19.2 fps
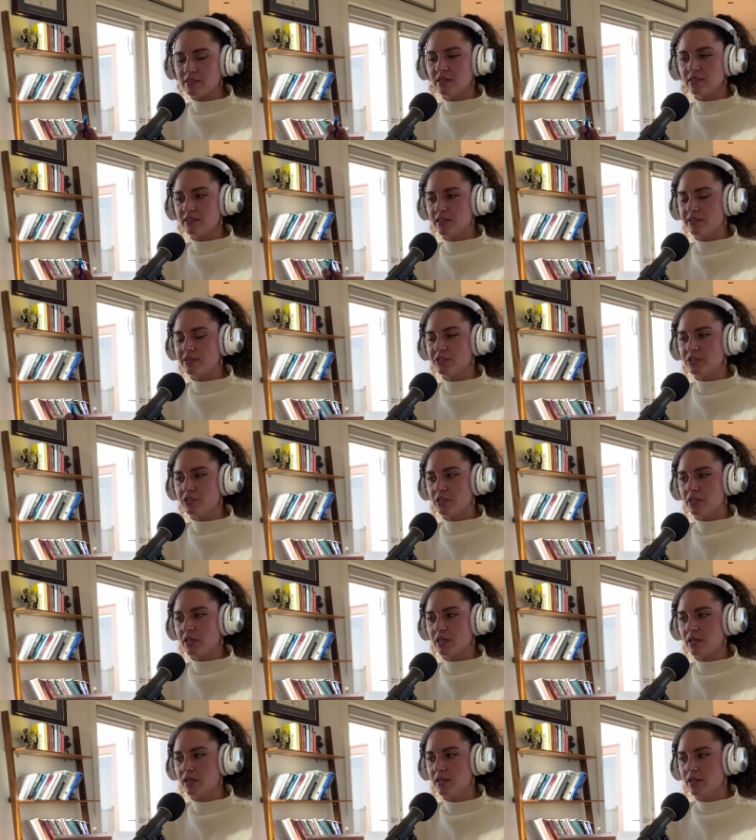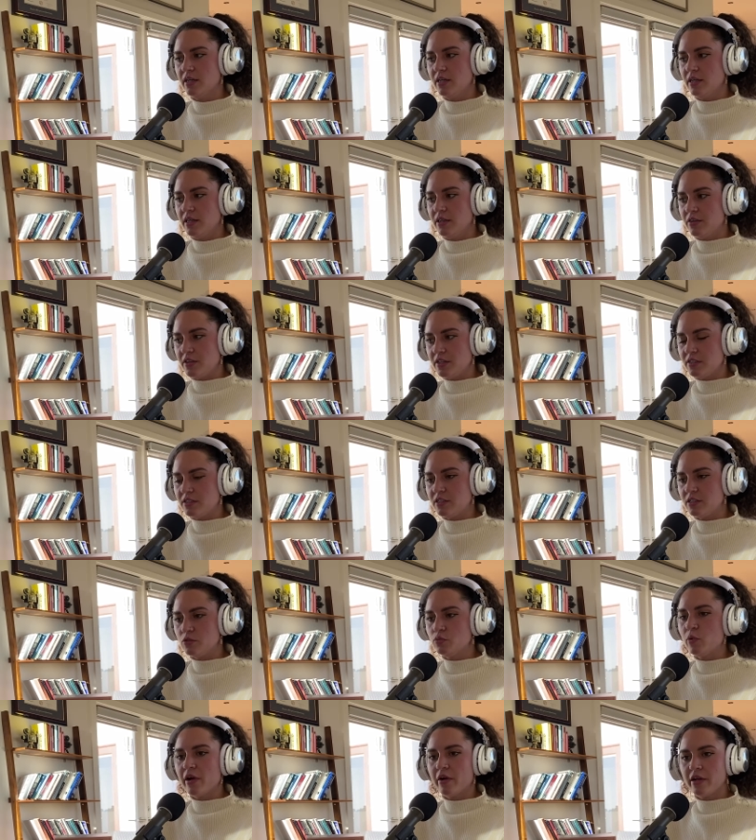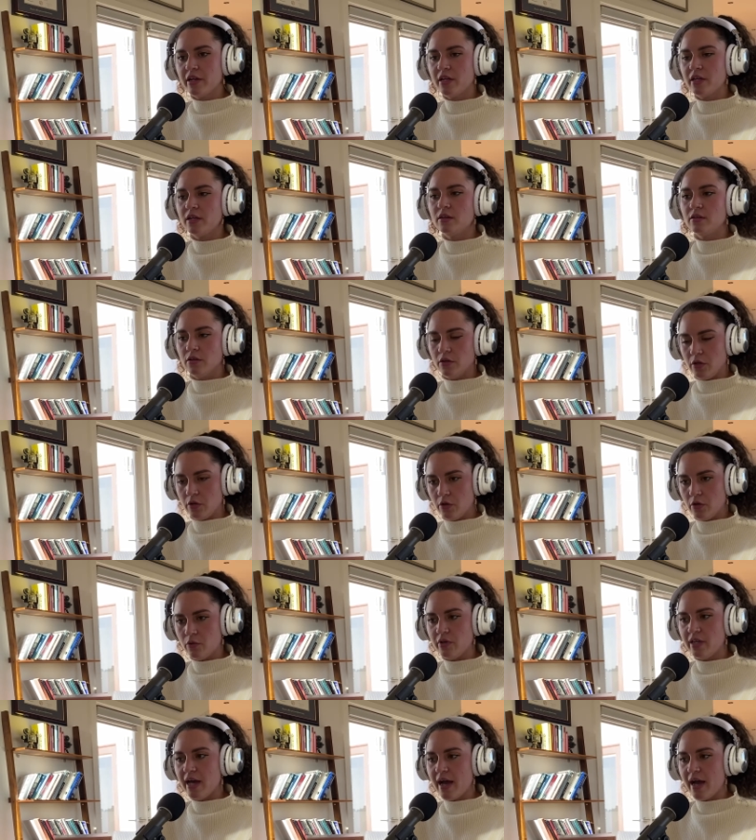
essentially, this is where he, you know,